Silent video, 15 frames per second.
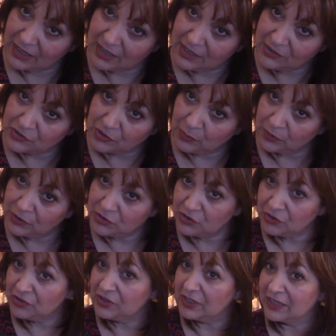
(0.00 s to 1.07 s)
so what do you
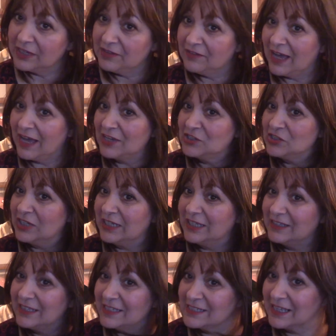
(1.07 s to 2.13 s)
think of Ashlee in
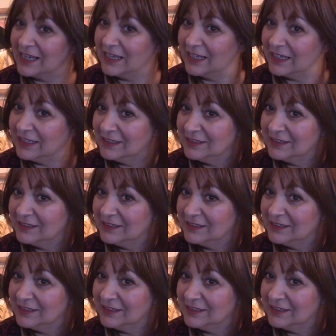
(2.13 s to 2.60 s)
this colour?